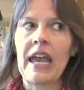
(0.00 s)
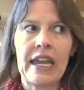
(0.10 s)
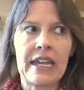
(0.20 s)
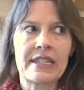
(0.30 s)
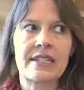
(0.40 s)

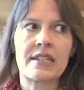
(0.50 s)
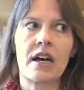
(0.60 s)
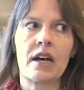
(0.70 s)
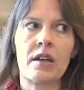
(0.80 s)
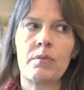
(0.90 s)
it's
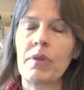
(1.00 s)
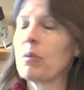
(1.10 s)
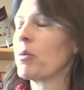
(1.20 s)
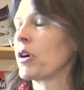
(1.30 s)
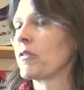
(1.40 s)

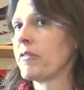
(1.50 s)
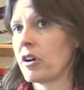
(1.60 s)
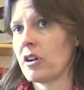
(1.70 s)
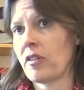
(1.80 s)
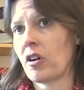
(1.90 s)
people work
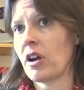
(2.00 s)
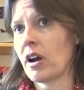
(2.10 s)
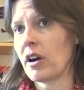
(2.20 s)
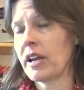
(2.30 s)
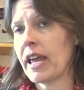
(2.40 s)
very, very
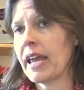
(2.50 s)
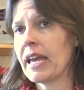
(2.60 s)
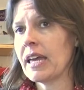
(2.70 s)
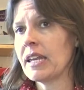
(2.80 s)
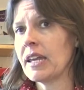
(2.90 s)
hard.
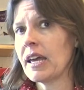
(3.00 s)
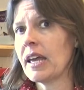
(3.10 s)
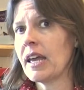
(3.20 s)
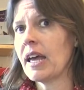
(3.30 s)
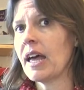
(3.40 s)
And
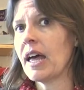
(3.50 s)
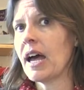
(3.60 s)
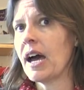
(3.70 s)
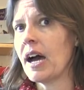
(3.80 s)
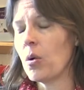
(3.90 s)

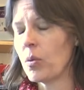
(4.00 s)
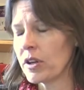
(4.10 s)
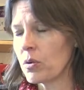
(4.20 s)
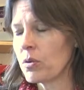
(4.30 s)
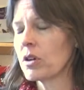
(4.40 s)
when
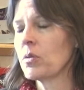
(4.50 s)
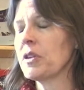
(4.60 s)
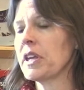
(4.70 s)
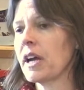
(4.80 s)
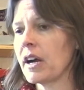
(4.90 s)
you work
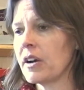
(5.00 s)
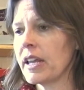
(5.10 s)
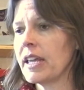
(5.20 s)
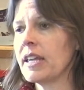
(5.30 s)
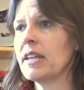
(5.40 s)
really hard,
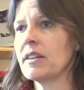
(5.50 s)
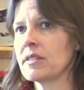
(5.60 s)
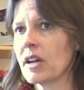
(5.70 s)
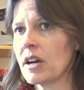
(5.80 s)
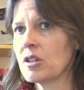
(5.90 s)
it is
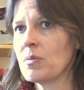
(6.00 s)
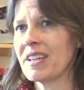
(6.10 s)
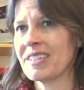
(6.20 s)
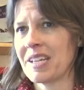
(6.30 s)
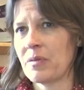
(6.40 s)
hard to
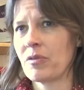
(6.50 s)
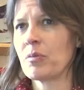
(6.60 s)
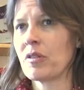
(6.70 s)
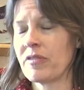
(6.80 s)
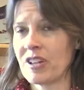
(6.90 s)
make time for
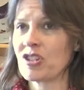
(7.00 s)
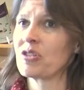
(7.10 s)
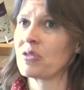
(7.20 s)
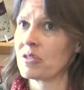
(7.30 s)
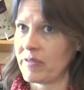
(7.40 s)

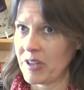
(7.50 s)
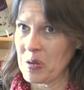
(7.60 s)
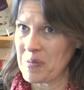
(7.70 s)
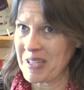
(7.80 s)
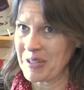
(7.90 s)
professional
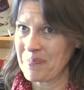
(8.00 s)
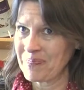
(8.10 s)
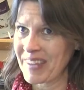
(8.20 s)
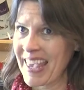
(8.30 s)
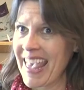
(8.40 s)
development.
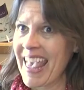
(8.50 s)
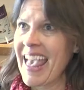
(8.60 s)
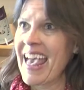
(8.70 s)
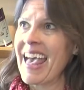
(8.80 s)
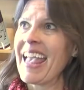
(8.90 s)

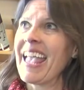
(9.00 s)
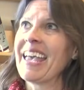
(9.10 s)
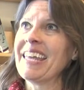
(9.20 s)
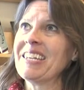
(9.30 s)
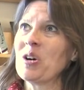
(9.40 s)

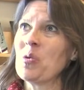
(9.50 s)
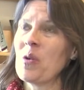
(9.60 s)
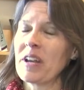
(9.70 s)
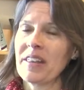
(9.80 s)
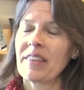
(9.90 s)
And
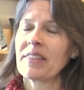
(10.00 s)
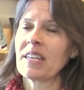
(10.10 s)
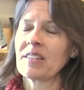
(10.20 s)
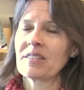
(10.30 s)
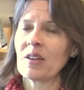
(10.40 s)
one of the
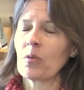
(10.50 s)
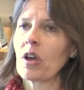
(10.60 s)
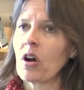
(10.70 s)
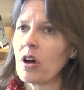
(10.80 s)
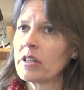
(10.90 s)
things that we
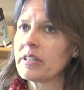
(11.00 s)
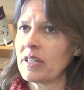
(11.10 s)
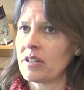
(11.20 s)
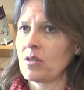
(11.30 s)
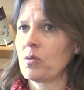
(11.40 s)
all
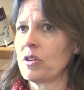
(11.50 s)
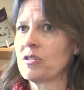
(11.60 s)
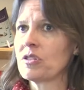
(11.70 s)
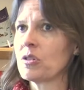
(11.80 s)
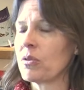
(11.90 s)
needed
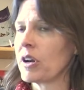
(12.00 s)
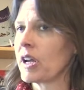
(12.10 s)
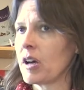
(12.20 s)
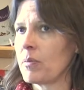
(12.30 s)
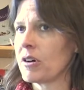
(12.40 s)
was to bring
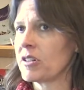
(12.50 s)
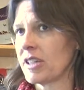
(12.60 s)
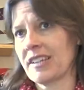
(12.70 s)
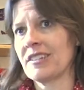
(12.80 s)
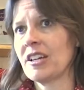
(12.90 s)
up our
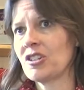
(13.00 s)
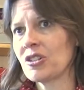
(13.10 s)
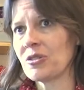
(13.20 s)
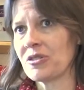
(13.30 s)
technological